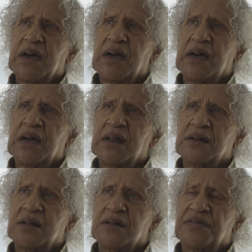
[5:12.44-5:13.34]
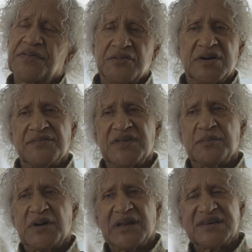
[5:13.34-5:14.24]
and three of
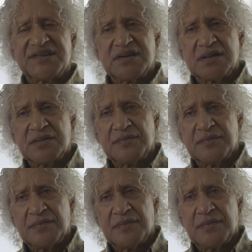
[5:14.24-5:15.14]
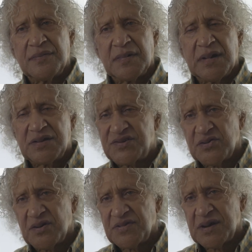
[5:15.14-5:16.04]
them are listening and
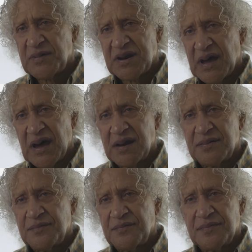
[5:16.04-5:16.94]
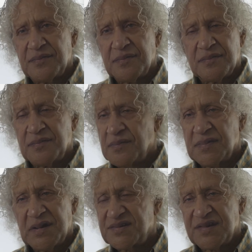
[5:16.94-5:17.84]
two of them are not,
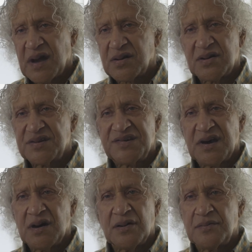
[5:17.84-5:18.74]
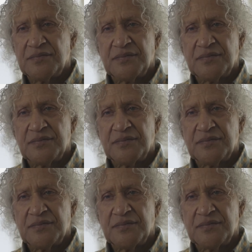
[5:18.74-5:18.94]
it's not going to gel.